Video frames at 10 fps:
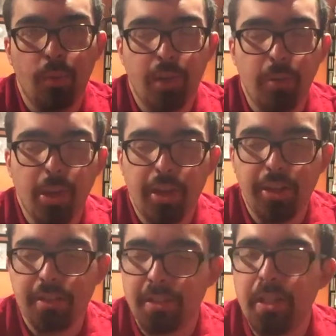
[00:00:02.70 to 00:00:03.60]
Well, we all
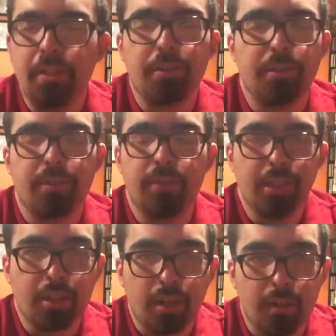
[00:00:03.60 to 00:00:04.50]
know that the Eagles
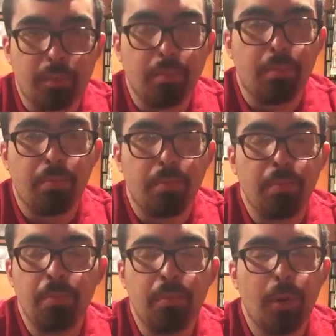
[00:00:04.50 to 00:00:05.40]
really aren't
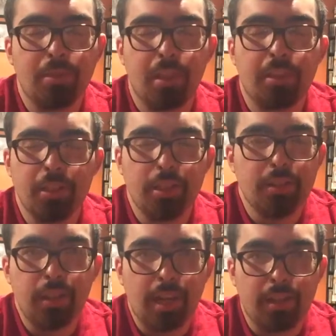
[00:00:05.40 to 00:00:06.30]
most likely
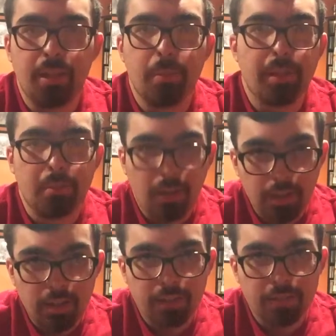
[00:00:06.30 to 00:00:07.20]
not going to make the
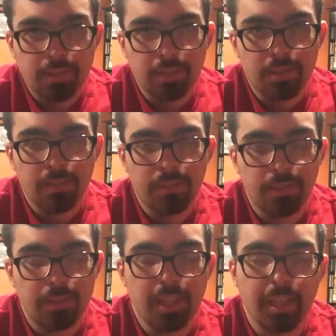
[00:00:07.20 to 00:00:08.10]
playoffs,
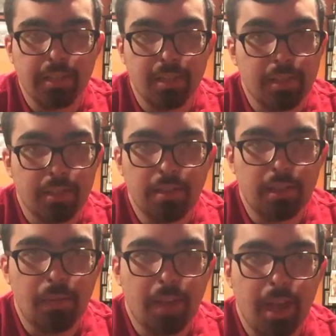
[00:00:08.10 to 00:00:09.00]
sitting at 6 and
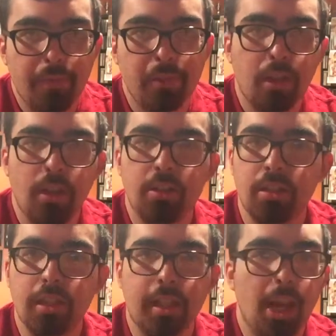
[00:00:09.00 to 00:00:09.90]
7 after their loss
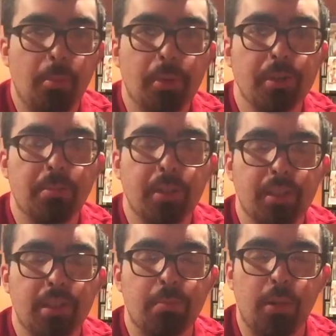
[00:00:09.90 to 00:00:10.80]
to the Cowboys, but
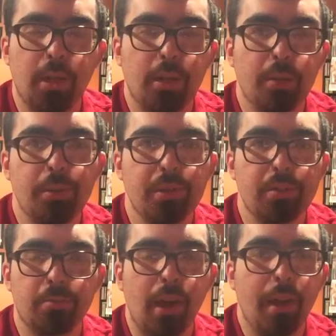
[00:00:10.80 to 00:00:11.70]
this blow
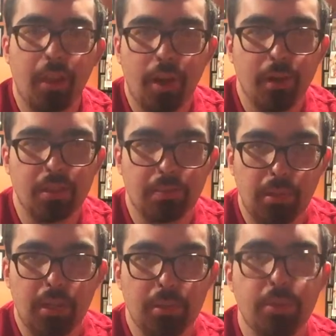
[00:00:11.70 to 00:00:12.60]
is probably the hardest
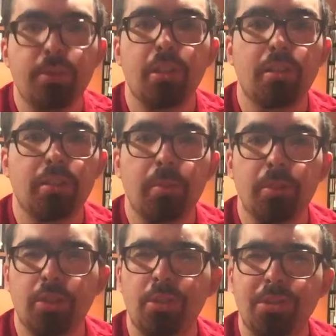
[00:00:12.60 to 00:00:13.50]
blow to the team
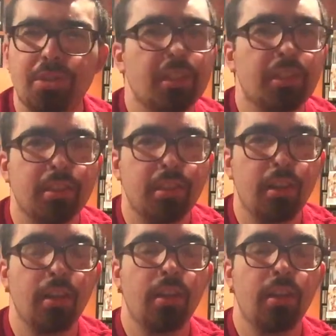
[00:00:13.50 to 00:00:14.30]
this whole season.